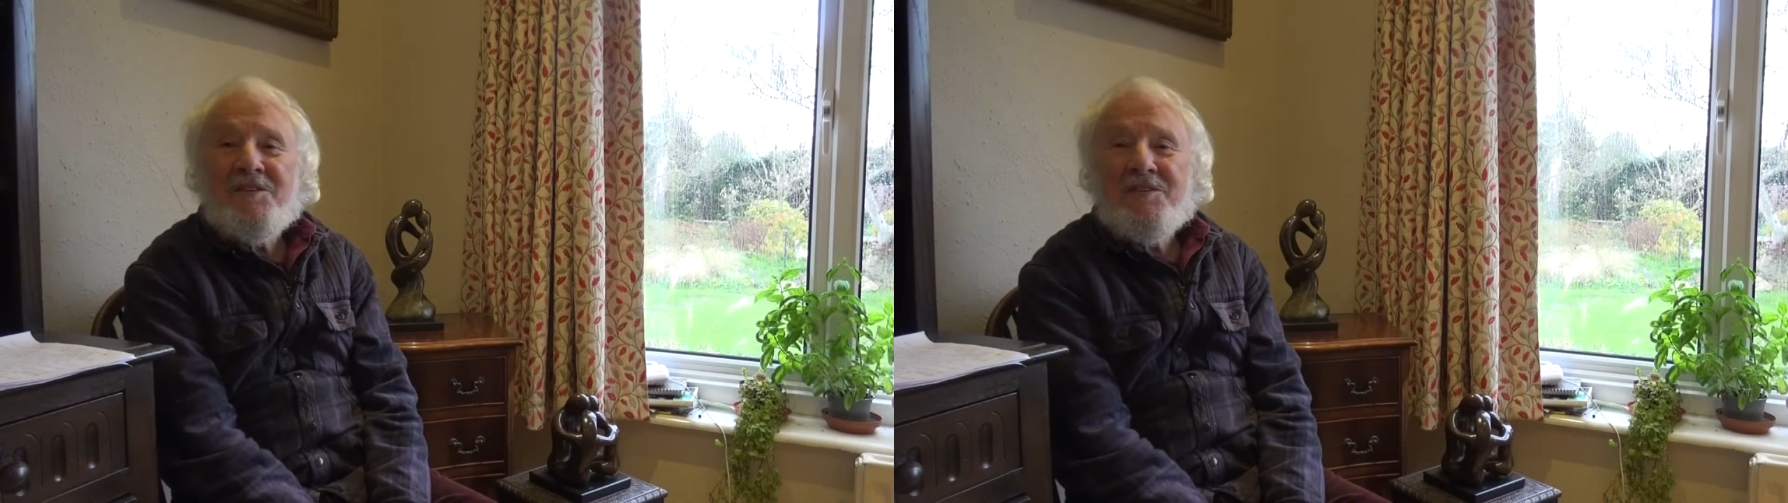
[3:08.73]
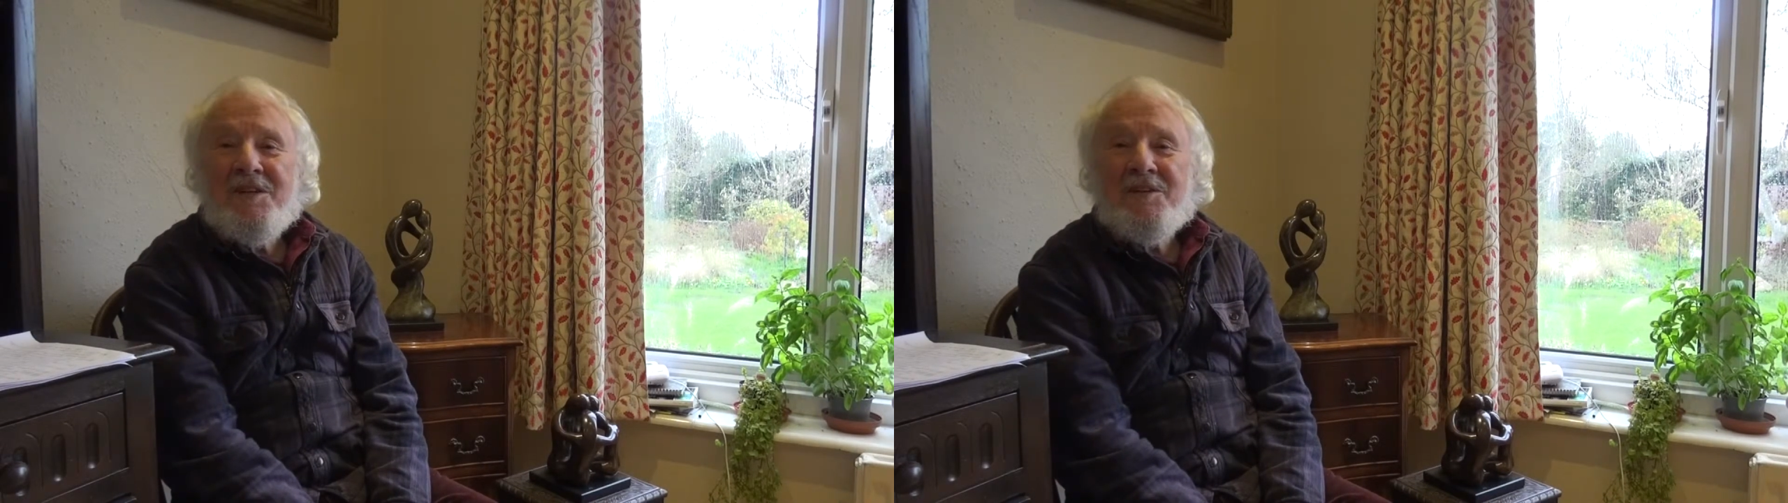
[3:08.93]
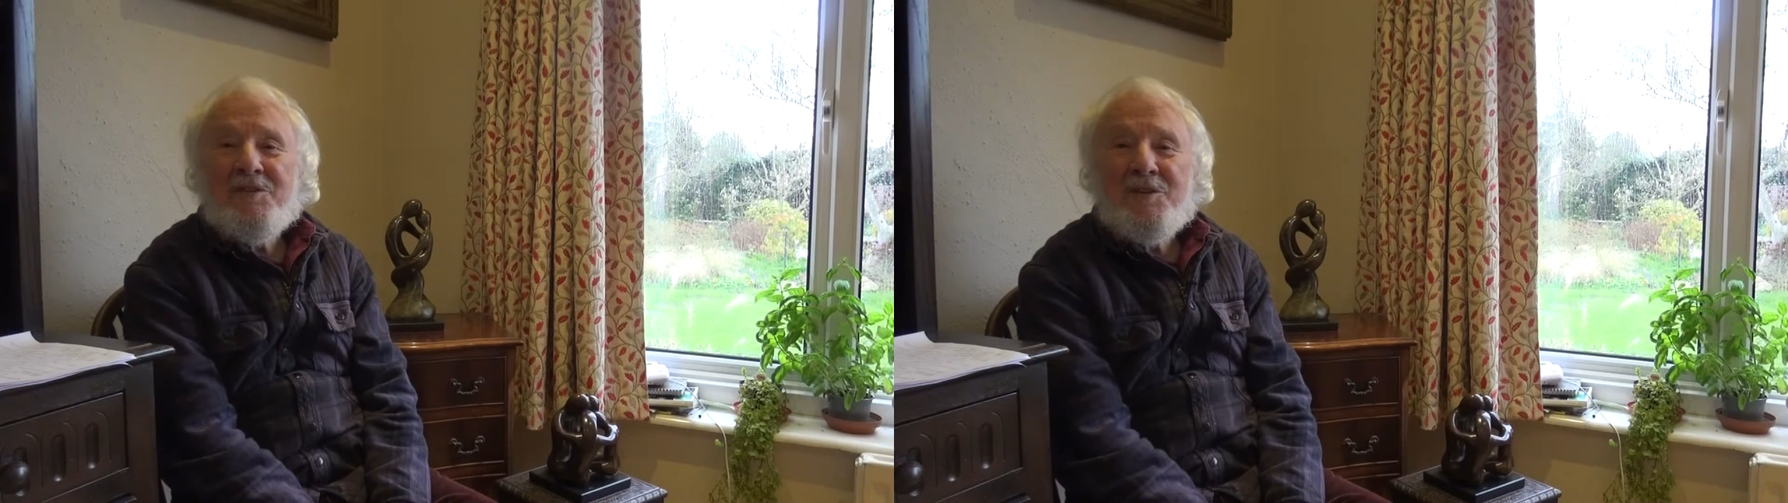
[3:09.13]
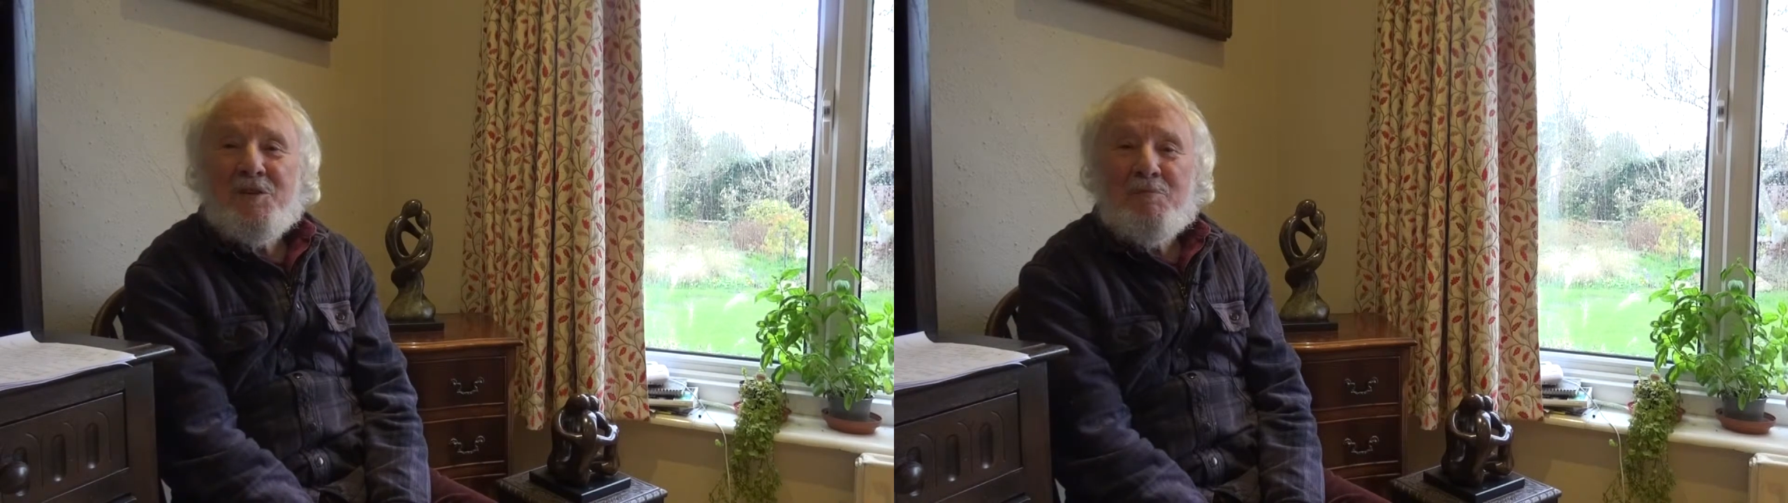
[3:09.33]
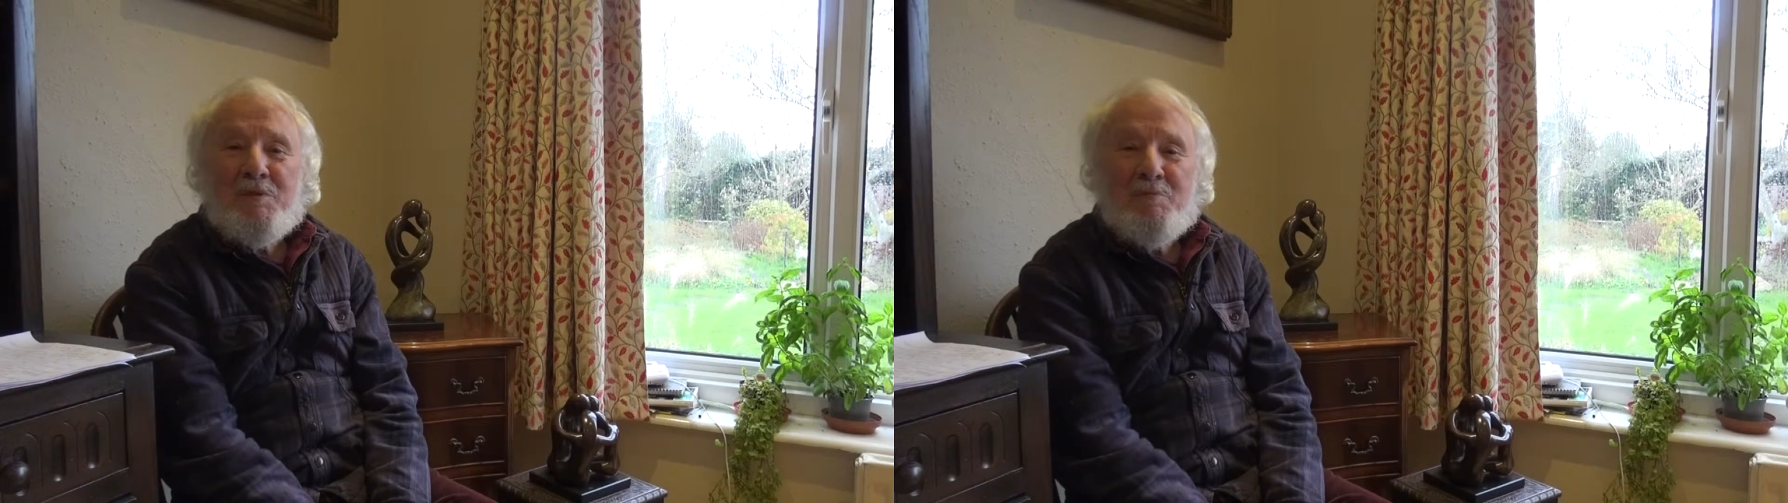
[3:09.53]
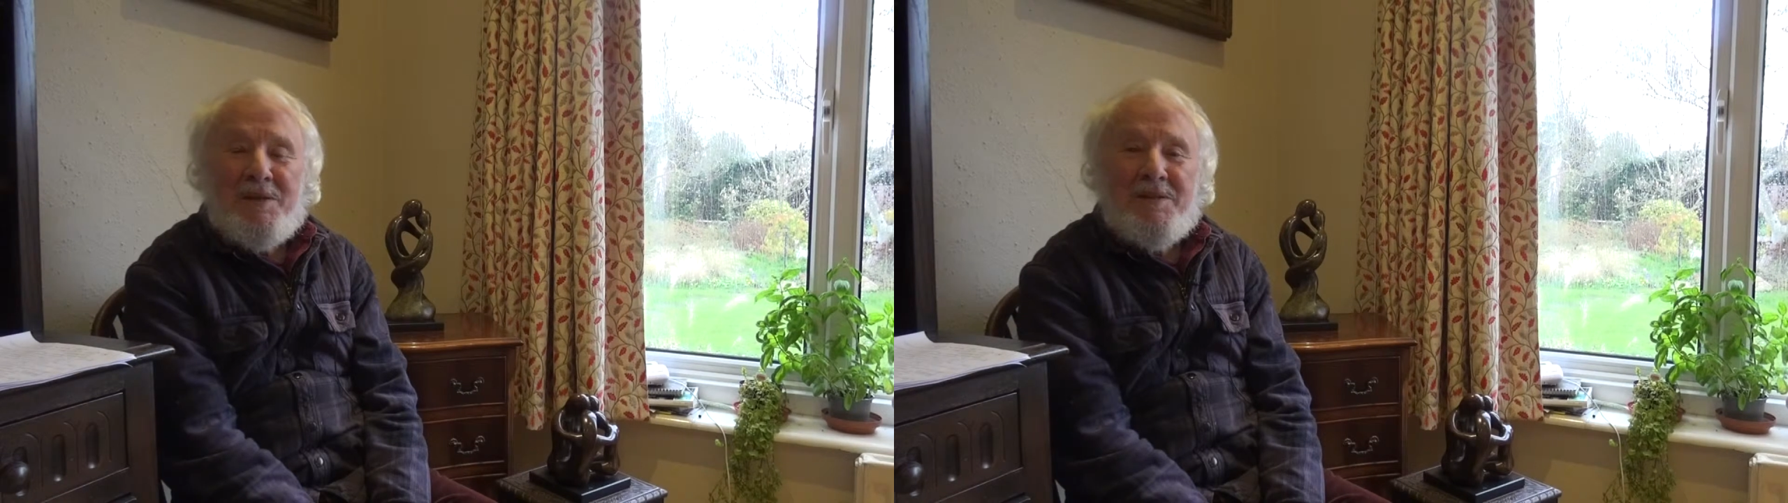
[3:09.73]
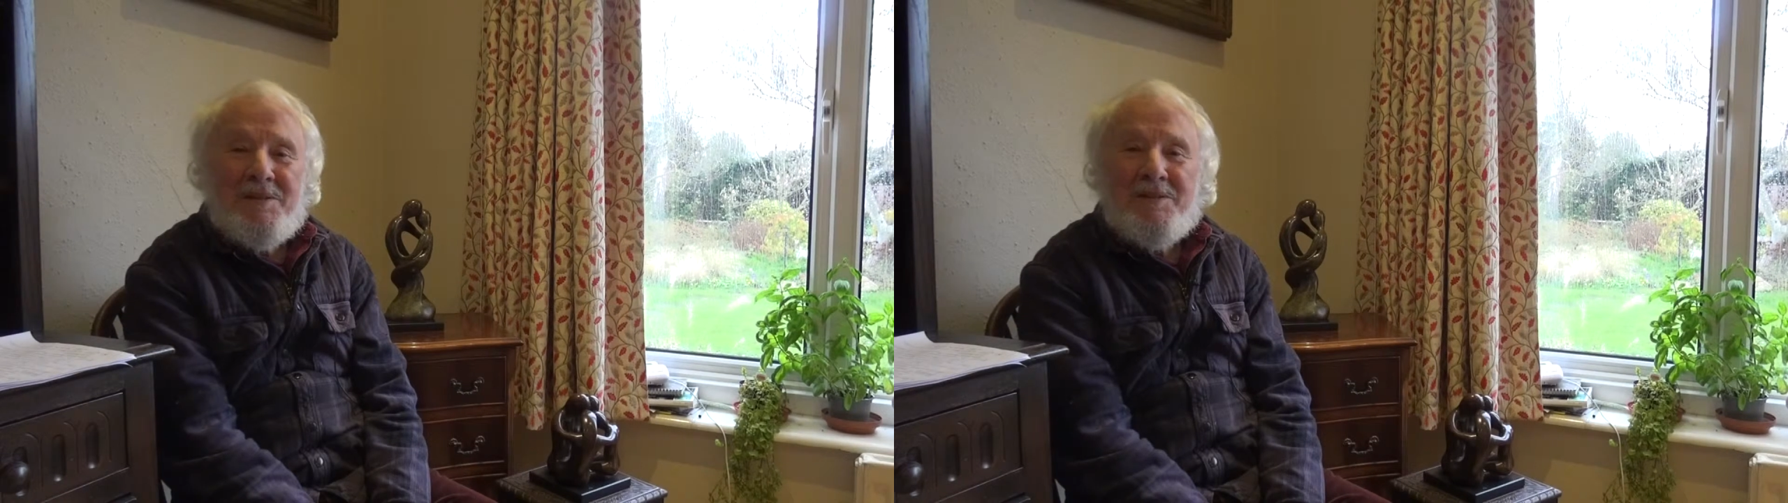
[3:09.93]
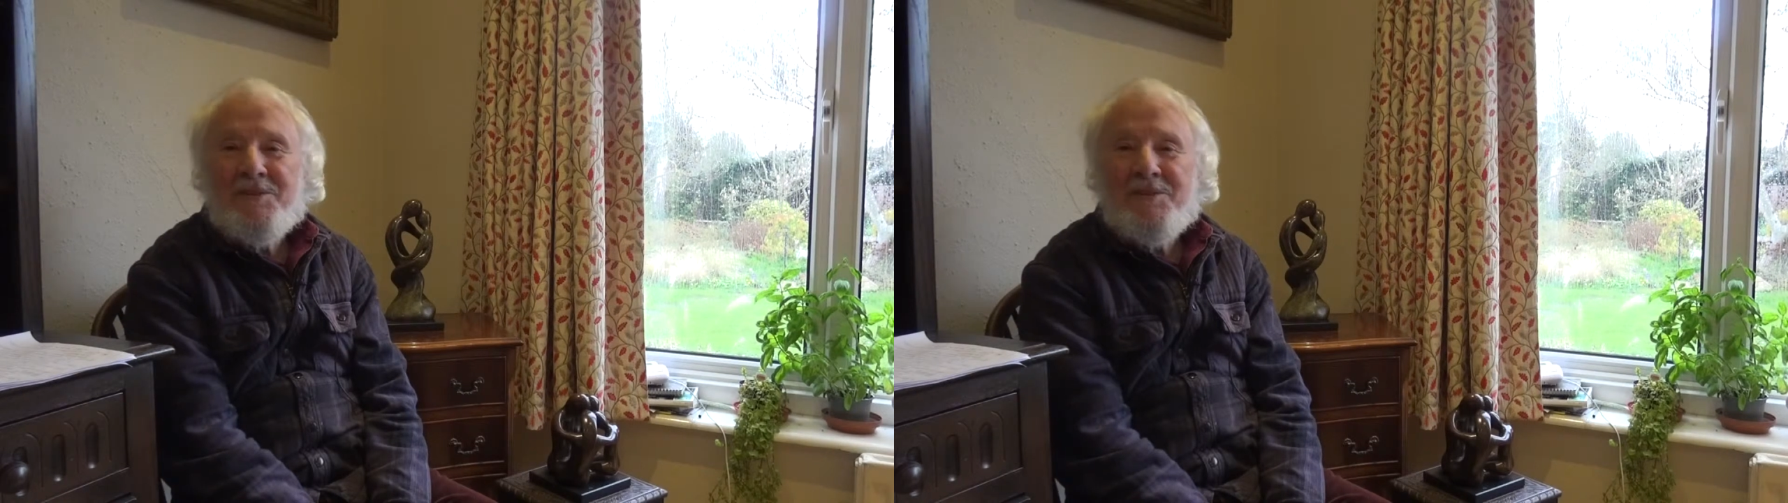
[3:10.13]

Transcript: sounded a bit better.